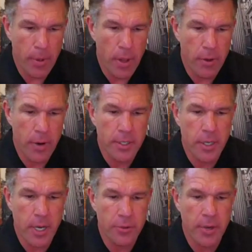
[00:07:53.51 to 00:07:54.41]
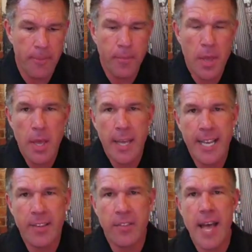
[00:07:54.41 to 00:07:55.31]
all across the country,
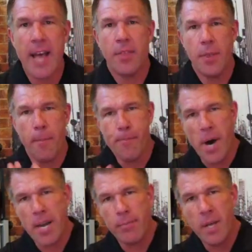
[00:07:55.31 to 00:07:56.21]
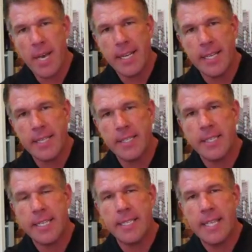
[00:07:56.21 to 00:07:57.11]
is that the bottom line
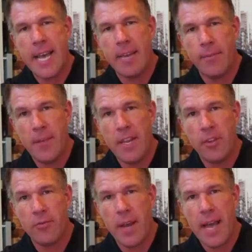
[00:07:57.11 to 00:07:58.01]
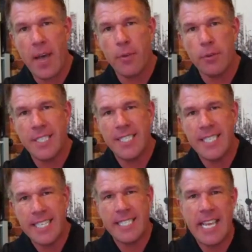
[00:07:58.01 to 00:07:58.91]
is that in Phoenix right now, there's
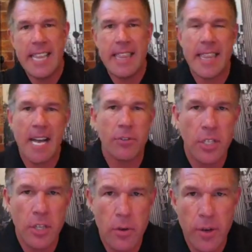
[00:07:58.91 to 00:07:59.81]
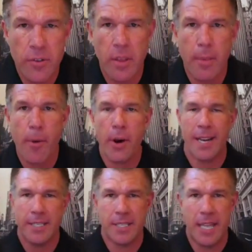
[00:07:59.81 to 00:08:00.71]
16,000 units on the
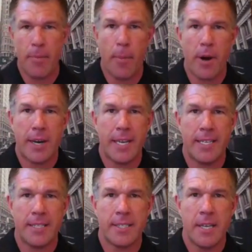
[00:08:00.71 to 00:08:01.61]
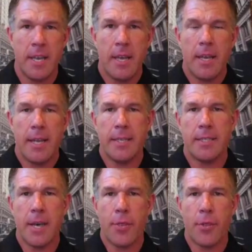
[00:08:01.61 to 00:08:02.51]
market. A stable market is
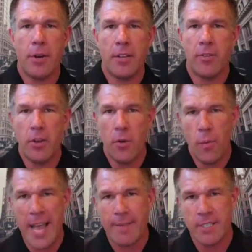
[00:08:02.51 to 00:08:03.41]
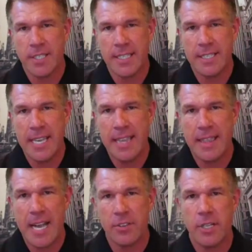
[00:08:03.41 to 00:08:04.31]
32. We have
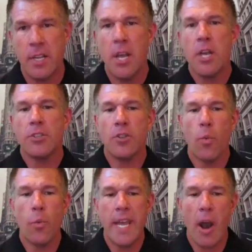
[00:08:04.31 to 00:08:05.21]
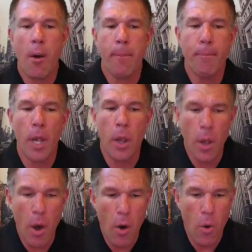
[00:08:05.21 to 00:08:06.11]
16,000. So we are
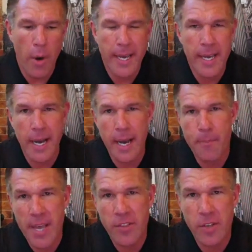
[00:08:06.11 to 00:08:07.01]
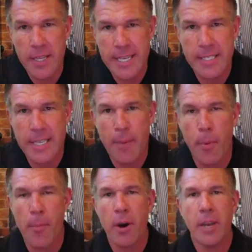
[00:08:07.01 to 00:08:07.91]
below basically a
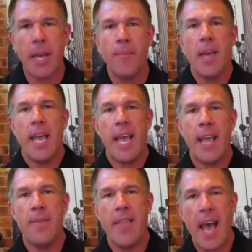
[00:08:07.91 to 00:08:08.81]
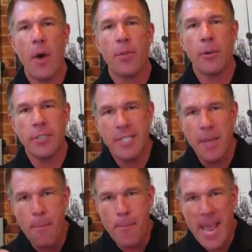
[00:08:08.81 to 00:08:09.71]
stable market, and now there's
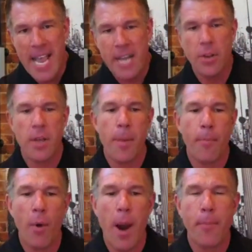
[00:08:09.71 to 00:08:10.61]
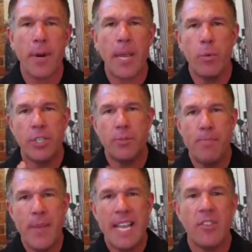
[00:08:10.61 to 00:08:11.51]
demand on the property, which
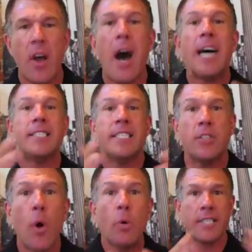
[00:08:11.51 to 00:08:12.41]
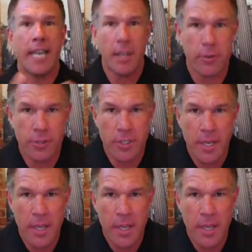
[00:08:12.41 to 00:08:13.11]
means us as wholesalers,